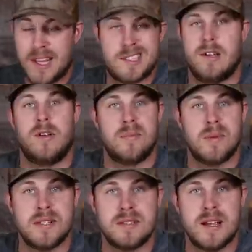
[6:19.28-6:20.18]
mean, that's the only
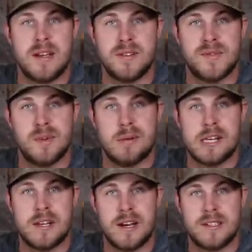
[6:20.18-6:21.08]
places I use full
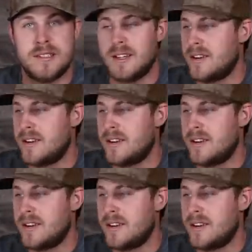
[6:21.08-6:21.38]
body ducks.